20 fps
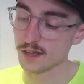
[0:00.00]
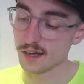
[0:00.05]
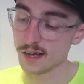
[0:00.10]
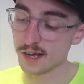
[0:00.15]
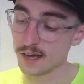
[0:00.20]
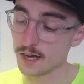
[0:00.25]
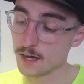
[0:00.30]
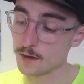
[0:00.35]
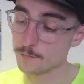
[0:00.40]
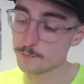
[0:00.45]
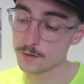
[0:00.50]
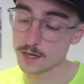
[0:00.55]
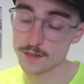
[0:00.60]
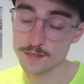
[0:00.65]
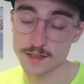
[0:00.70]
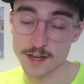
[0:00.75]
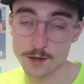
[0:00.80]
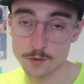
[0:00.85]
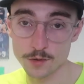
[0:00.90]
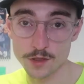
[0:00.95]
um,
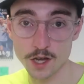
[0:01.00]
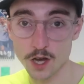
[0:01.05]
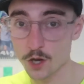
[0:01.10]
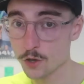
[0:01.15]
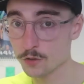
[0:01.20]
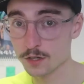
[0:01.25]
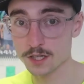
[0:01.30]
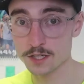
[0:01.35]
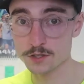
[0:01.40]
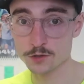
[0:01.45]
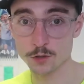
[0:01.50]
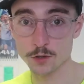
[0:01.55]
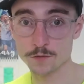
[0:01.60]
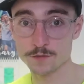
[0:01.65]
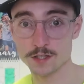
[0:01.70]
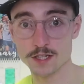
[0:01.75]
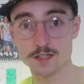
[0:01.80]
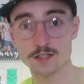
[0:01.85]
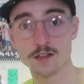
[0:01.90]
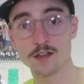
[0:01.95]
and they were the only sort
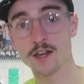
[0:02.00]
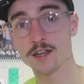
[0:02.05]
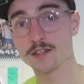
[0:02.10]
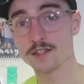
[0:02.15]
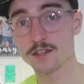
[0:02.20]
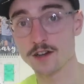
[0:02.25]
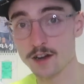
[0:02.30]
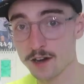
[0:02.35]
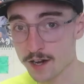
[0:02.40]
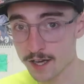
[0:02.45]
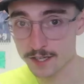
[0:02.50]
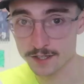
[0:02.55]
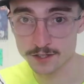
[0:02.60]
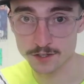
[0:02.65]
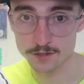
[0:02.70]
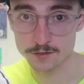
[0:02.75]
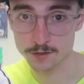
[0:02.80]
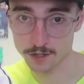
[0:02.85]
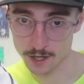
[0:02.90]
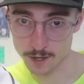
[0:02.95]
of dislikes I
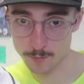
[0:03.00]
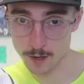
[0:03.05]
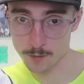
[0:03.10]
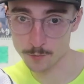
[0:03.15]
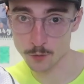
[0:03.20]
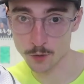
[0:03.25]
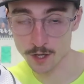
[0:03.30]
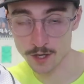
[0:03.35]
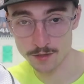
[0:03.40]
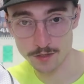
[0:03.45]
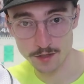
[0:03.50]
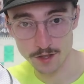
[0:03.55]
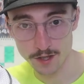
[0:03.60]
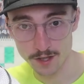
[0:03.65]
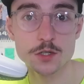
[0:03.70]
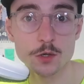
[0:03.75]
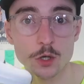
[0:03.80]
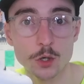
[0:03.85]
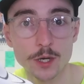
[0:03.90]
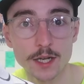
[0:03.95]
could come up with.
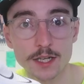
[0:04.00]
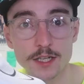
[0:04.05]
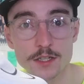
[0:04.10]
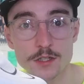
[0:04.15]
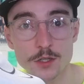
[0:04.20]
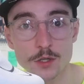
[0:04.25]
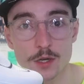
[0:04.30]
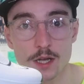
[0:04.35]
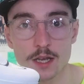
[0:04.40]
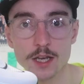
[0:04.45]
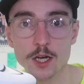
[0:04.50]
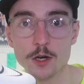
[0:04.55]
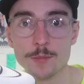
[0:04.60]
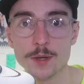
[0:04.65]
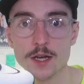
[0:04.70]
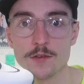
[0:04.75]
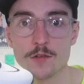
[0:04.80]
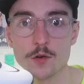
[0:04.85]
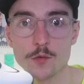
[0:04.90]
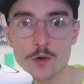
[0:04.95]
So I'll quickly do a little
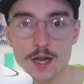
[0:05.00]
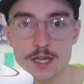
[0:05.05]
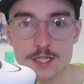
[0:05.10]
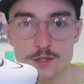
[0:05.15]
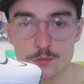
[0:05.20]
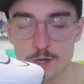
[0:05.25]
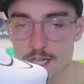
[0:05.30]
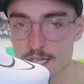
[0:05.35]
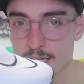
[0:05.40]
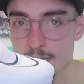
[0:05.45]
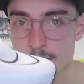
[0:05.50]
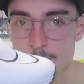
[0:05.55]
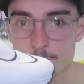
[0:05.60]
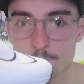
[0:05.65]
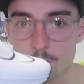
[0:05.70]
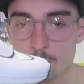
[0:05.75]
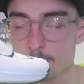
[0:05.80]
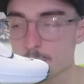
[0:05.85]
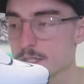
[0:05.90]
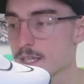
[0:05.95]
bit of a race recap
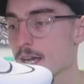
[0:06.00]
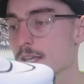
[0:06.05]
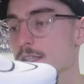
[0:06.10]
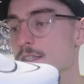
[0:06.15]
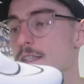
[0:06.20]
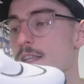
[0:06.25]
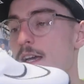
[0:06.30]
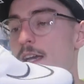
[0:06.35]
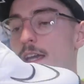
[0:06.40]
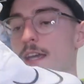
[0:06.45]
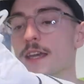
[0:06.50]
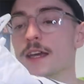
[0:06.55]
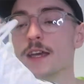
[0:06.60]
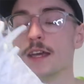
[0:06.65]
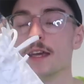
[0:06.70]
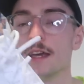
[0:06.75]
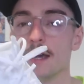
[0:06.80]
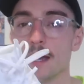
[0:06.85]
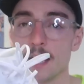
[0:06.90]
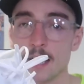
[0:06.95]
from Saturday.
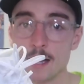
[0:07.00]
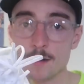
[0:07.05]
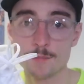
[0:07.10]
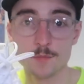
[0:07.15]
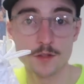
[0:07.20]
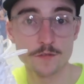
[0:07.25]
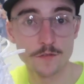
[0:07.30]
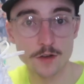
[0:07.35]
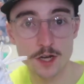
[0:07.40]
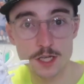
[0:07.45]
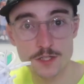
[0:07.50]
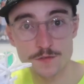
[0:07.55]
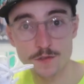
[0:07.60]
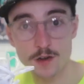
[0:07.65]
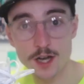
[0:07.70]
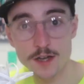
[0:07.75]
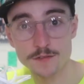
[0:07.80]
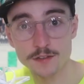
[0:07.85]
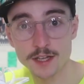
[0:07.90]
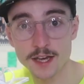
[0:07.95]
Um, the first
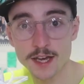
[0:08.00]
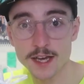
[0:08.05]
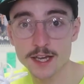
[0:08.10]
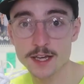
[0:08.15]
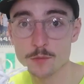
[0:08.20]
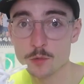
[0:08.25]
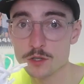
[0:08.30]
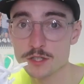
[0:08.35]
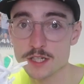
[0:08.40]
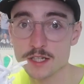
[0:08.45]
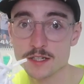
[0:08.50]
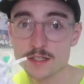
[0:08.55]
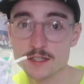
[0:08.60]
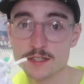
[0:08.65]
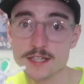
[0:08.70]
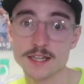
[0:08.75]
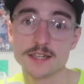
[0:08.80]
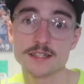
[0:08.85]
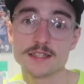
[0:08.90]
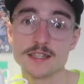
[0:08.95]
five K was in
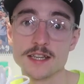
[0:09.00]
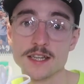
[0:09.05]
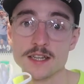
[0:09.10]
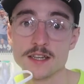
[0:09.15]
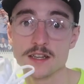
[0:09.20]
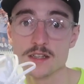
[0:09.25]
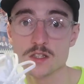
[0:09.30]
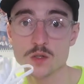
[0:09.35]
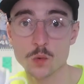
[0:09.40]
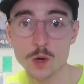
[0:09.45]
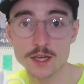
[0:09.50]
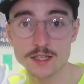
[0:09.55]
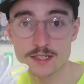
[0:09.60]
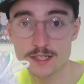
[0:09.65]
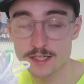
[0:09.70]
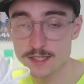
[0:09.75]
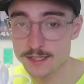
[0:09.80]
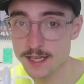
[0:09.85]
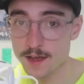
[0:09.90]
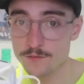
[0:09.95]
sixteen
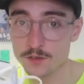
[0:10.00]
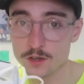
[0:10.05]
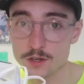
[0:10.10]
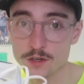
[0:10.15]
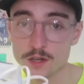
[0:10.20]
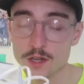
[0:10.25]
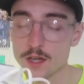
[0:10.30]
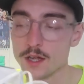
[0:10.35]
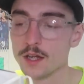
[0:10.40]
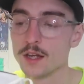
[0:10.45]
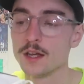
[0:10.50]
twenty-seven,